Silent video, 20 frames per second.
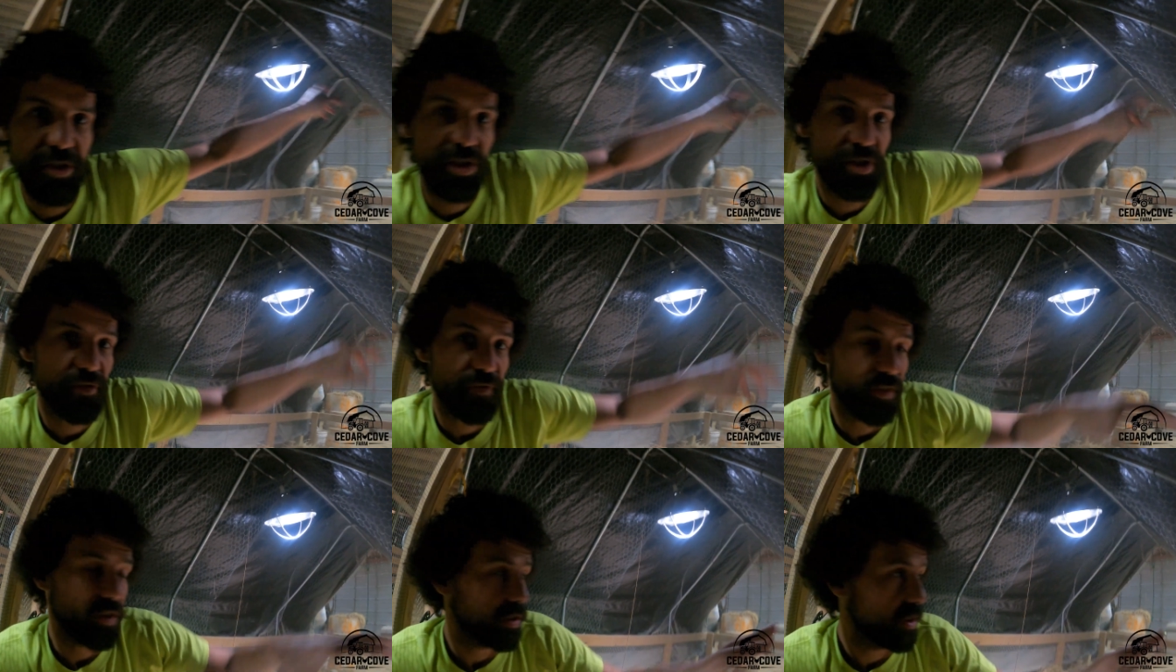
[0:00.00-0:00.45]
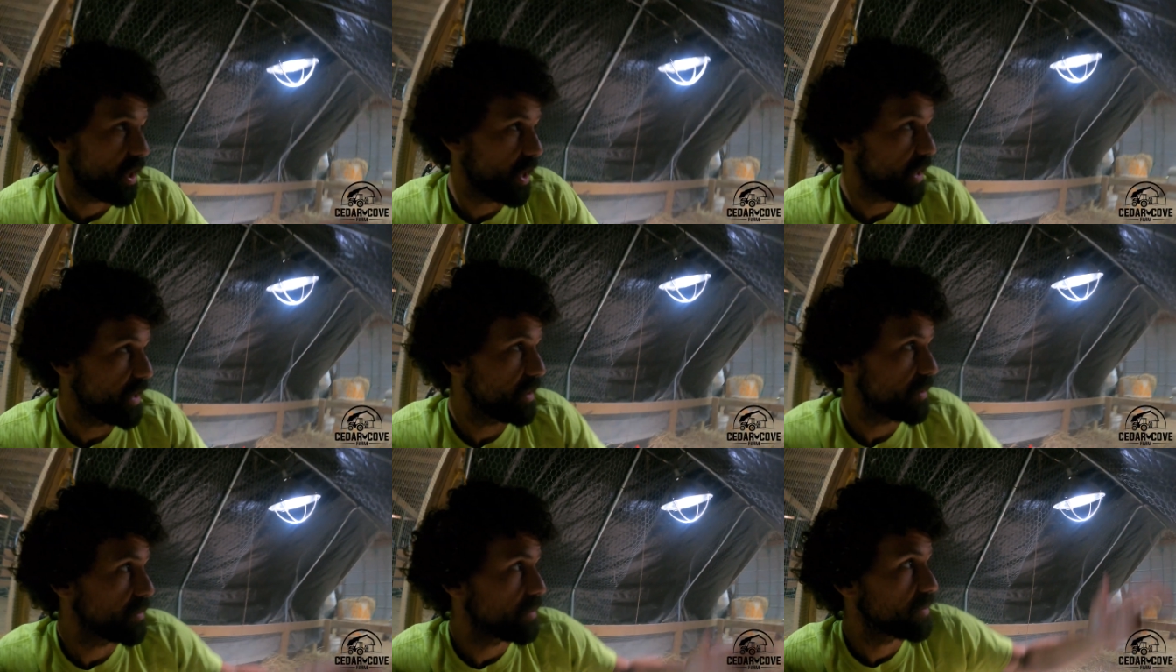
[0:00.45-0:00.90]
just for
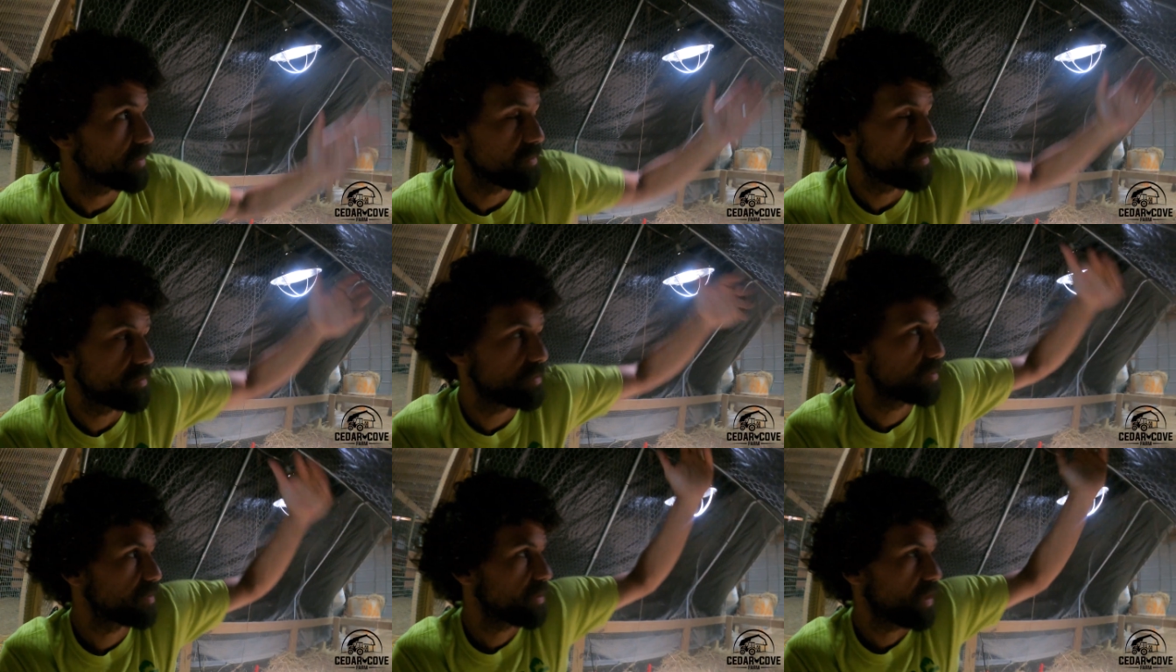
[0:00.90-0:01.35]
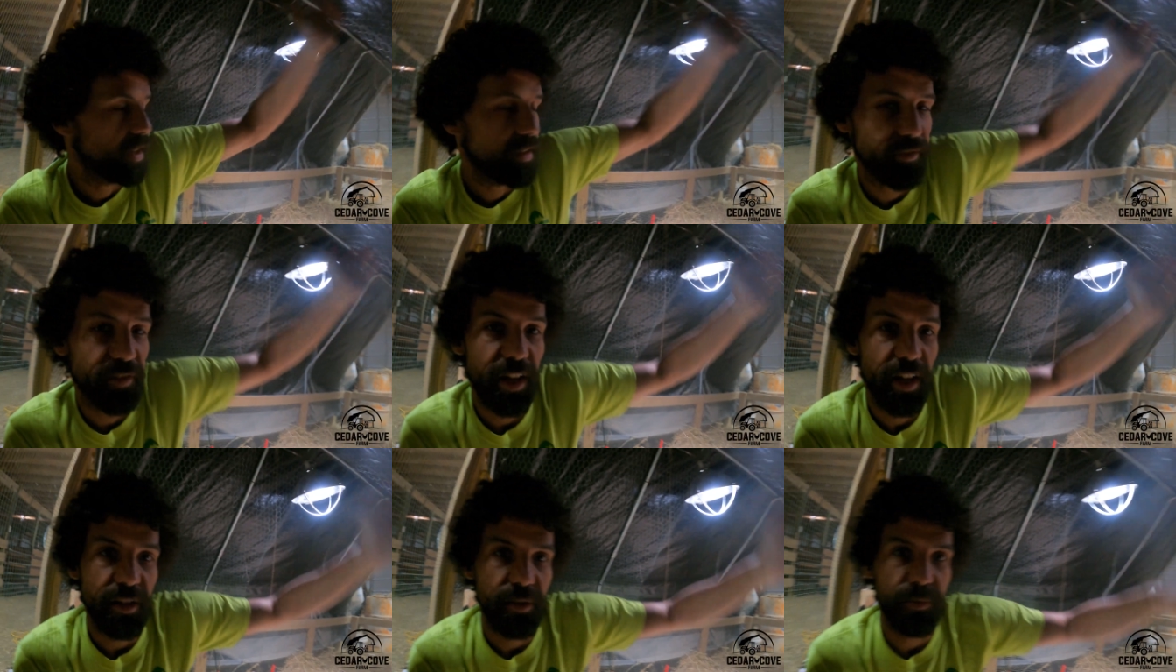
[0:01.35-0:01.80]
light because
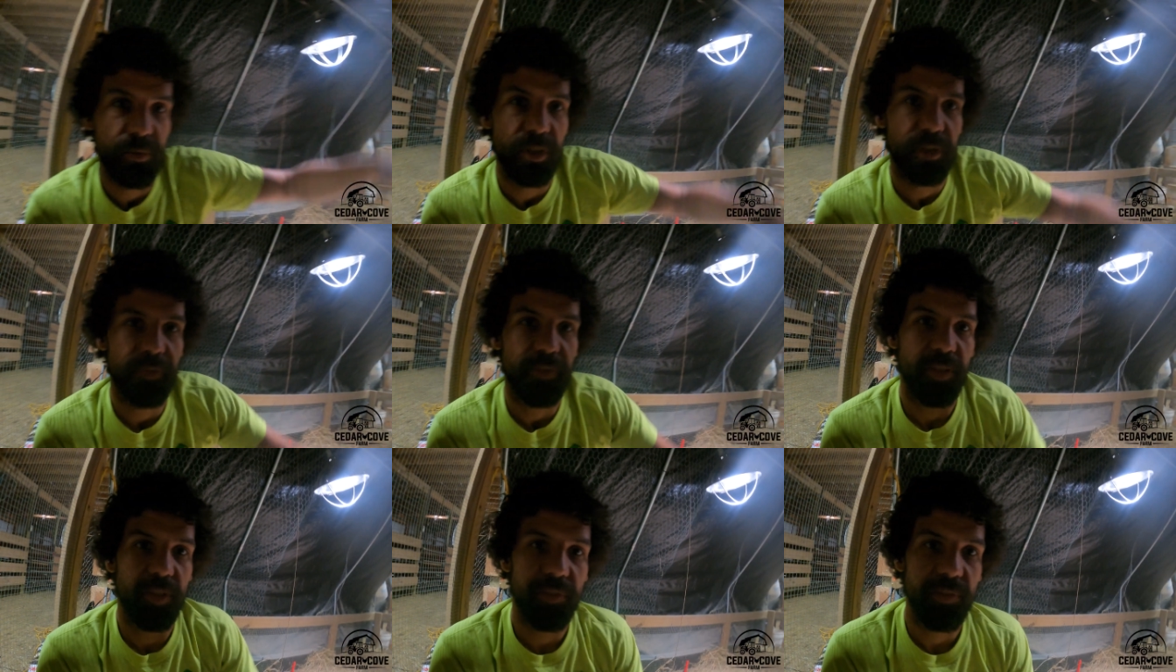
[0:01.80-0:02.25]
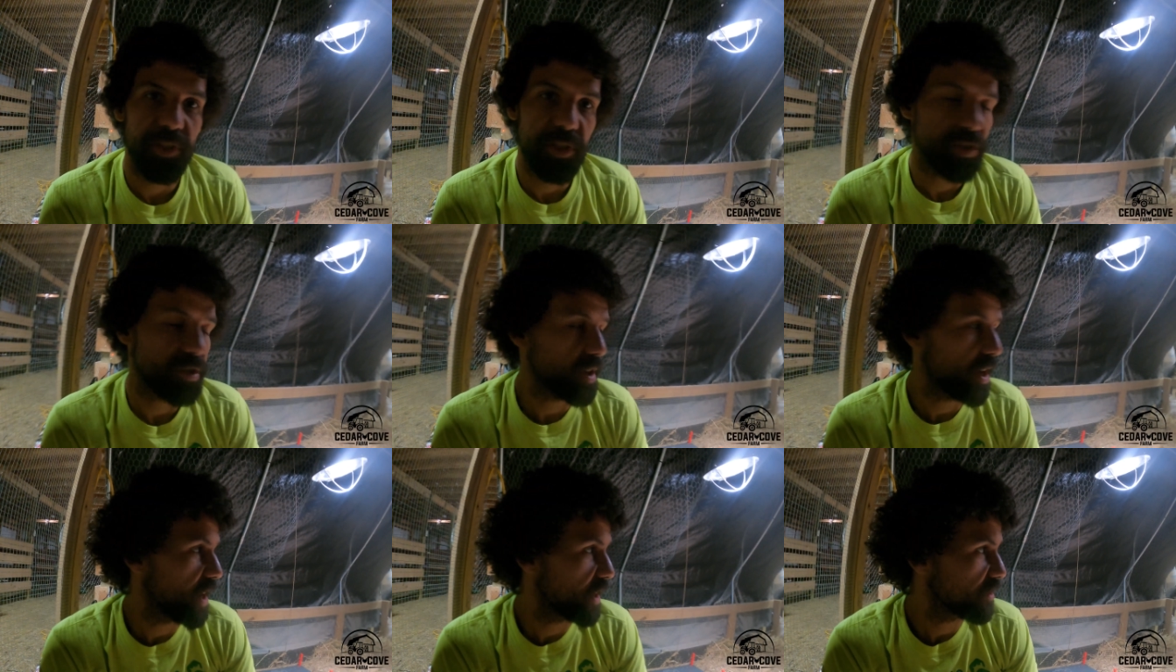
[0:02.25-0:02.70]
I've got a roof over the
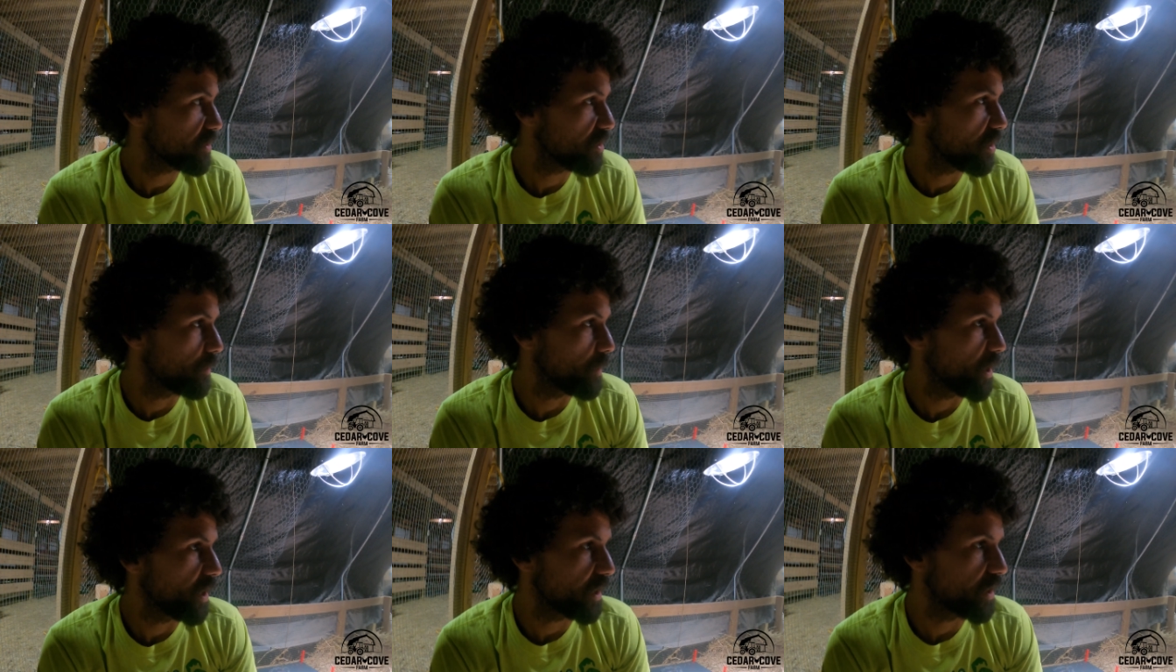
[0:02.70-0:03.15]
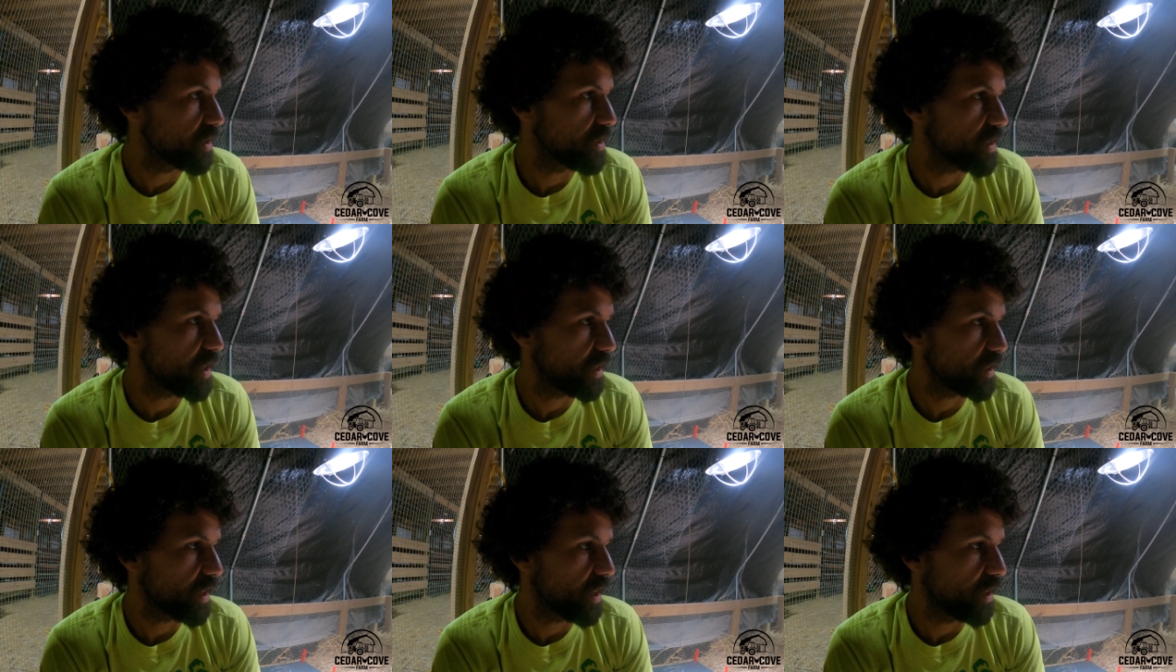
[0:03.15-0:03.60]
tractor. I'm not going to
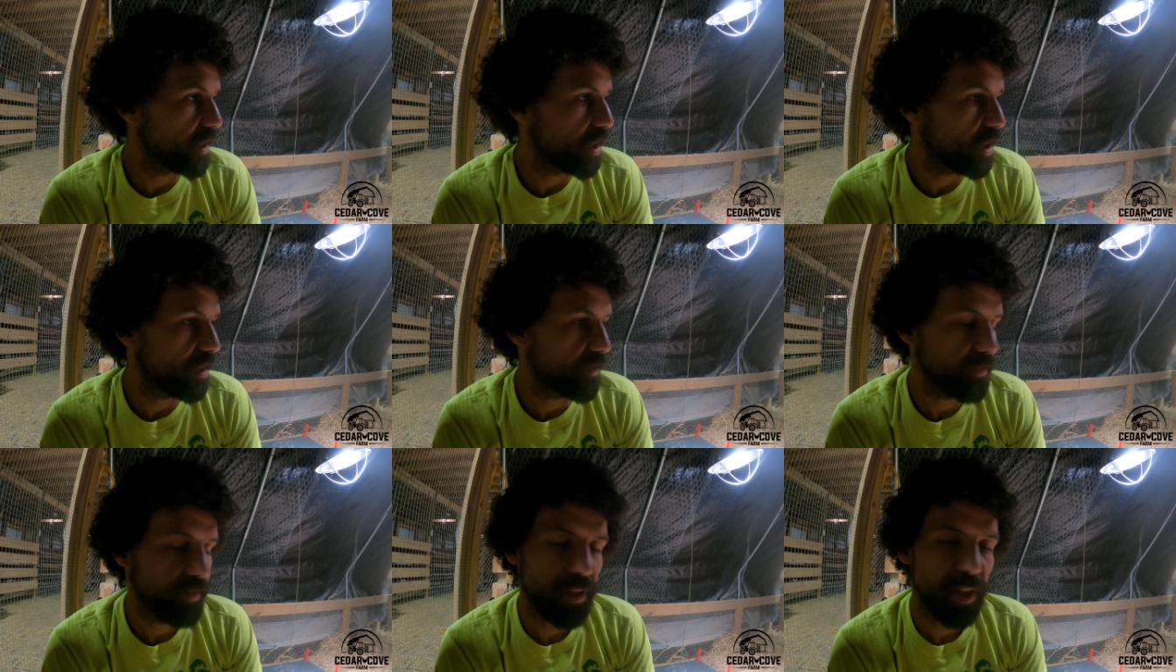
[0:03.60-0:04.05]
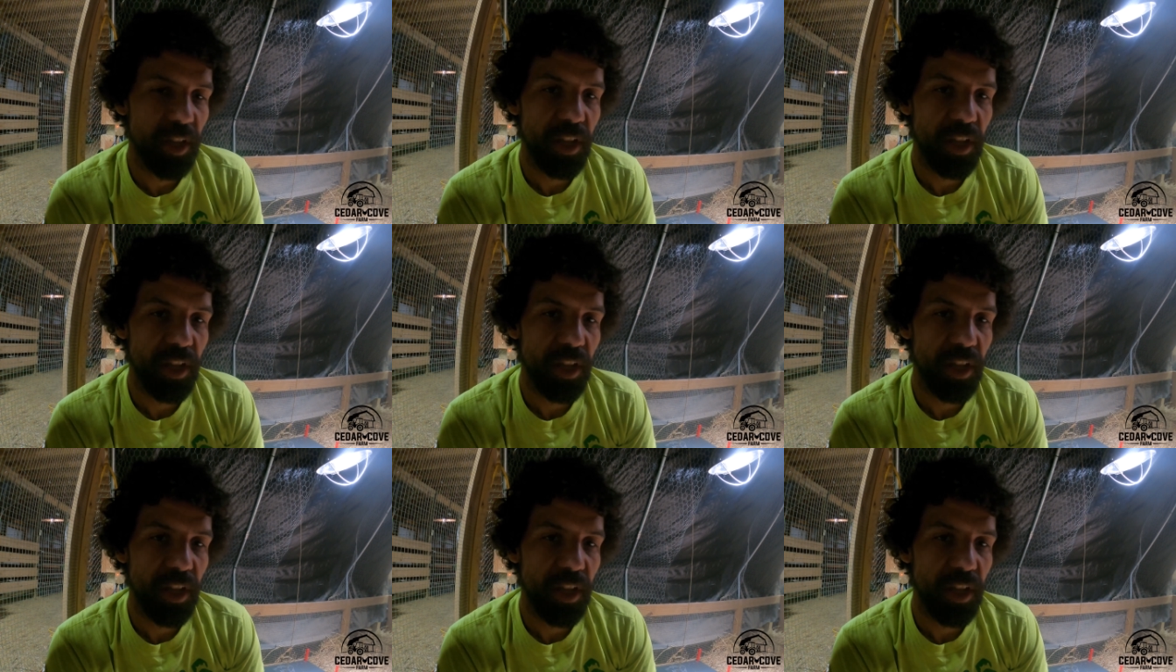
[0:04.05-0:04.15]
take that off.